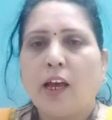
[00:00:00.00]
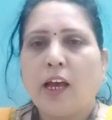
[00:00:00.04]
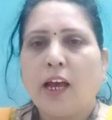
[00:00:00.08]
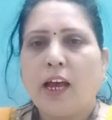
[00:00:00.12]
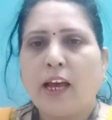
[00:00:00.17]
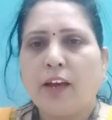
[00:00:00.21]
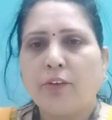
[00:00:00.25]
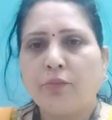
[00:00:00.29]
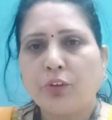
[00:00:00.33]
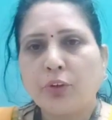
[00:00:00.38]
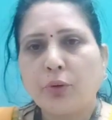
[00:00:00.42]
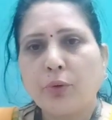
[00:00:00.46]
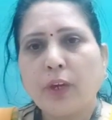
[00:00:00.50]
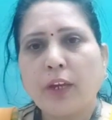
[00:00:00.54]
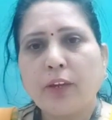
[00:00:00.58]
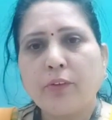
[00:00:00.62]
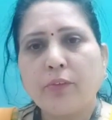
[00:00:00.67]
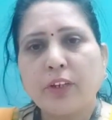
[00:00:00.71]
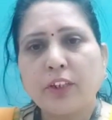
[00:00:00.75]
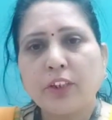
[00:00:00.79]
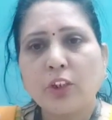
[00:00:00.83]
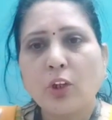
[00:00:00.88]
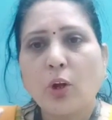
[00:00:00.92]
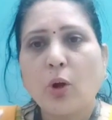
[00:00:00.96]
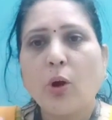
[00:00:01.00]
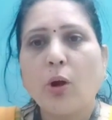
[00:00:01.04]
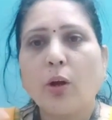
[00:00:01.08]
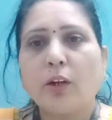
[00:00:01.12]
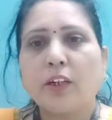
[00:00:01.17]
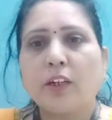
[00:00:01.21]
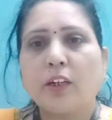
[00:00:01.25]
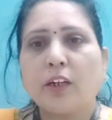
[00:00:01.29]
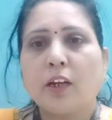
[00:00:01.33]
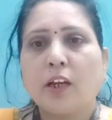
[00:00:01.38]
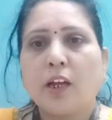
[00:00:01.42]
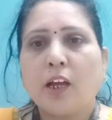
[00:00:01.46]
Have you ever
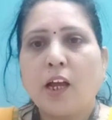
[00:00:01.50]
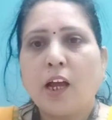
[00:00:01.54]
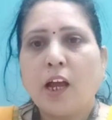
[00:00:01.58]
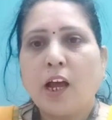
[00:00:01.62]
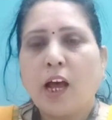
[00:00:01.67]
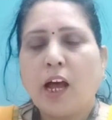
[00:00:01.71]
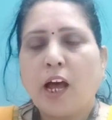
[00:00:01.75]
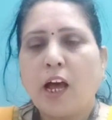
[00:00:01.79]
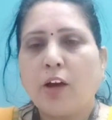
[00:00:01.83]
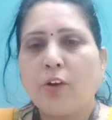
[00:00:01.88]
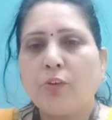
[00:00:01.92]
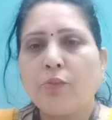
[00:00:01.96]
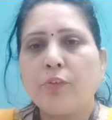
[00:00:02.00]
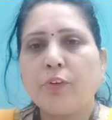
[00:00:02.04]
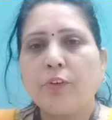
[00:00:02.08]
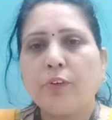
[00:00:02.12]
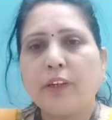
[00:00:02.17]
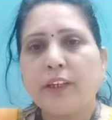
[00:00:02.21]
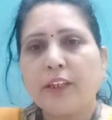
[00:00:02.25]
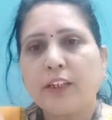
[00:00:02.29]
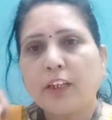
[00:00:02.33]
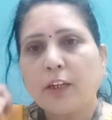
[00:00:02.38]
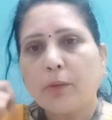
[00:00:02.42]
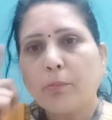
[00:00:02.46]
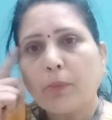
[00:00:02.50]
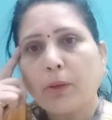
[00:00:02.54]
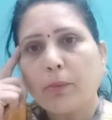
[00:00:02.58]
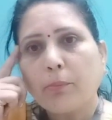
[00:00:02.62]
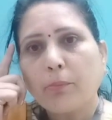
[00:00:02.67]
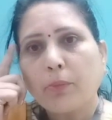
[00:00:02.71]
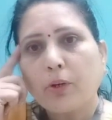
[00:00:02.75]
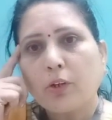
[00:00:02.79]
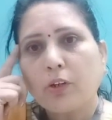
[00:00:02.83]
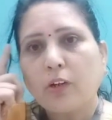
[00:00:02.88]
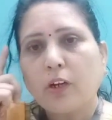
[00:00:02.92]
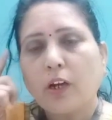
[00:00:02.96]
thought how we will
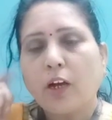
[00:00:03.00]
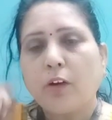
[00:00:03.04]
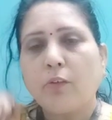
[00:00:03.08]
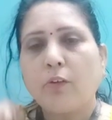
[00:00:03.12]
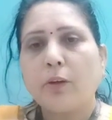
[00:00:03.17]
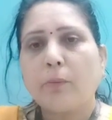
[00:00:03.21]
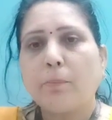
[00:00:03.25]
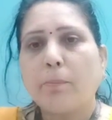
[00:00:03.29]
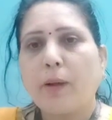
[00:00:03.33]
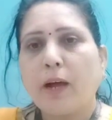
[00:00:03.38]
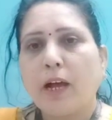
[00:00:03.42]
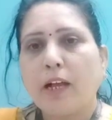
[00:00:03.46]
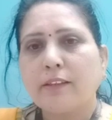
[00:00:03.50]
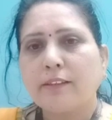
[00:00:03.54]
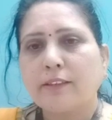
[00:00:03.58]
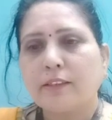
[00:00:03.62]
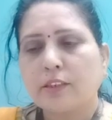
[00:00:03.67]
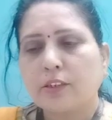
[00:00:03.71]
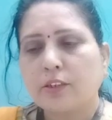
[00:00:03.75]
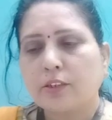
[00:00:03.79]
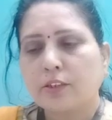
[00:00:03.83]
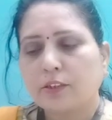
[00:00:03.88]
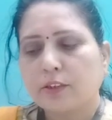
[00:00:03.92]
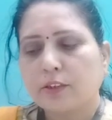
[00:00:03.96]
remember our past?